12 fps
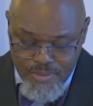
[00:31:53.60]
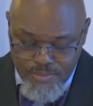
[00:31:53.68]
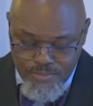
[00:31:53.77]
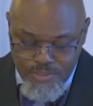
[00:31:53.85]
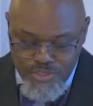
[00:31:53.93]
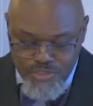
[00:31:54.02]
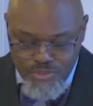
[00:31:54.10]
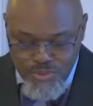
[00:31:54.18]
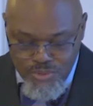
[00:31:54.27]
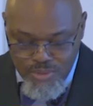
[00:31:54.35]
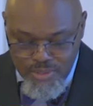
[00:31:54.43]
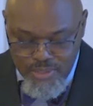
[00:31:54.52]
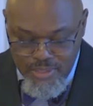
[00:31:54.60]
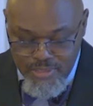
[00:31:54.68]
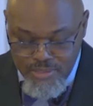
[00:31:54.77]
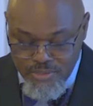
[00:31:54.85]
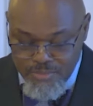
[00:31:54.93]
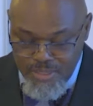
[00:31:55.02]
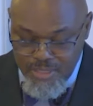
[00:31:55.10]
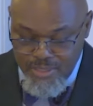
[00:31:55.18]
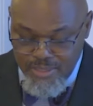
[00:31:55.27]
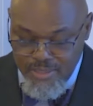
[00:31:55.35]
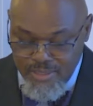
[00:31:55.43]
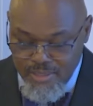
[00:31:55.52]
restore unto
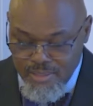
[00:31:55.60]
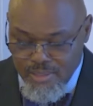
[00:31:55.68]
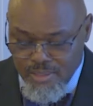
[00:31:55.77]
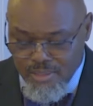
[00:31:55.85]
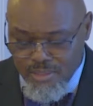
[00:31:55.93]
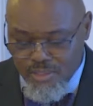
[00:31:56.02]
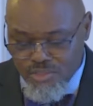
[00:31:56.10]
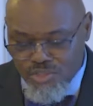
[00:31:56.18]
me the